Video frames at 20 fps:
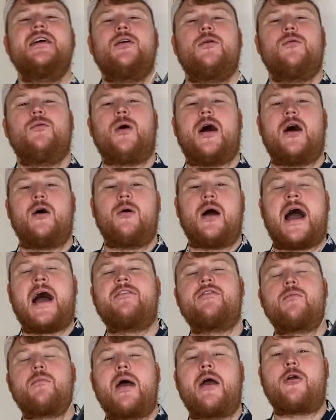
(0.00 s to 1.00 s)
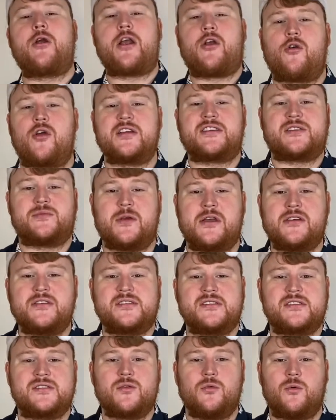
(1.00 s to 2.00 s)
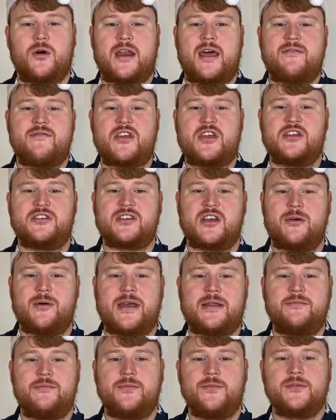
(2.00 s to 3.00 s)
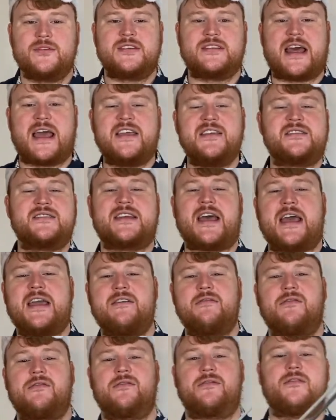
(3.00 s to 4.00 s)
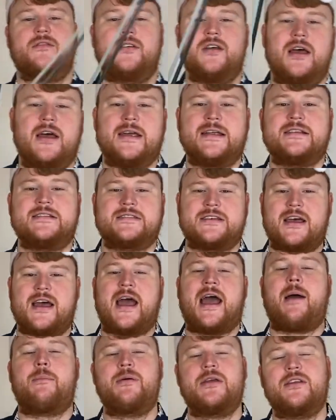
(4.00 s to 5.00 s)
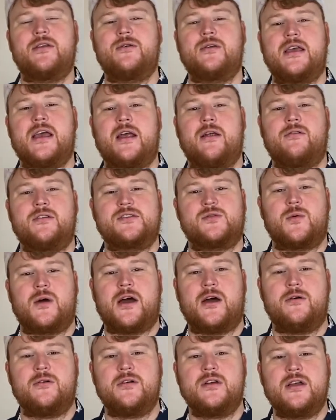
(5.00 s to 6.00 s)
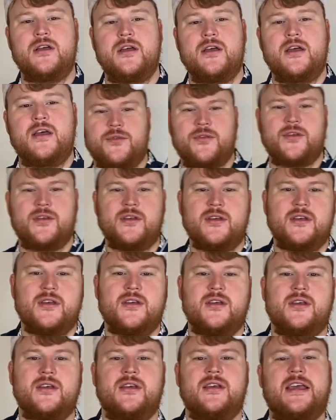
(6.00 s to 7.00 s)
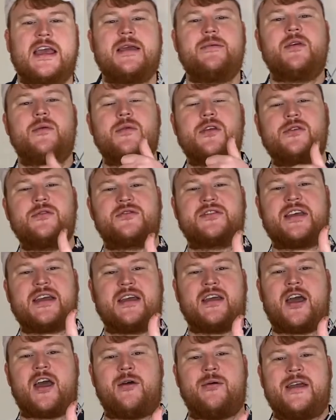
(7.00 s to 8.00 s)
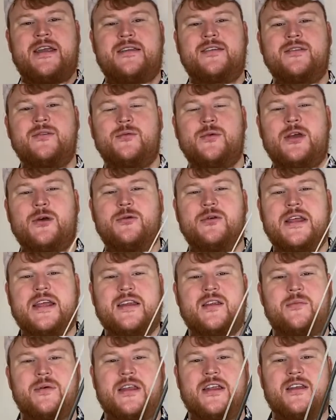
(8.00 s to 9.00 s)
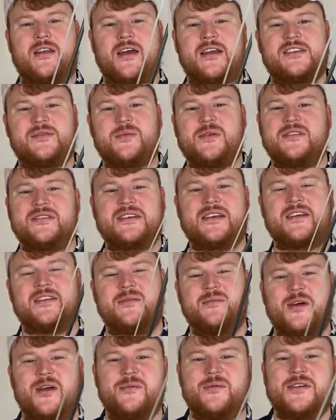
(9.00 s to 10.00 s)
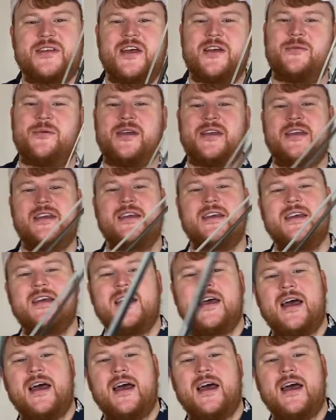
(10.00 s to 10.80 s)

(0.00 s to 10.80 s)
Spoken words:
Well, have a Merry Christmas, whatever you're doing. Stay safe, and Happy New Year as well. Keep the music going. We all need a bit of nice music at the moment, don't we?